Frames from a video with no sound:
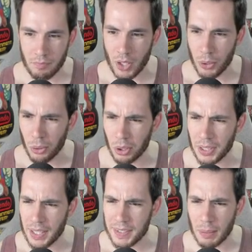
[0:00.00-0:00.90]
You were looking
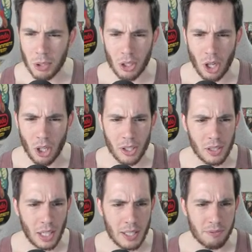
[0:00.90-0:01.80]
at something on Artie
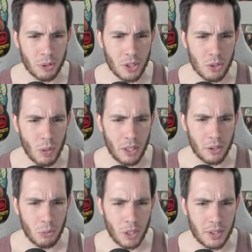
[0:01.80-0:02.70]
Lightfoot as well
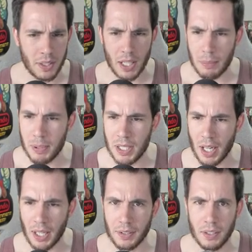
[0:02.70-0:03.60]
you wanted to take a peek at.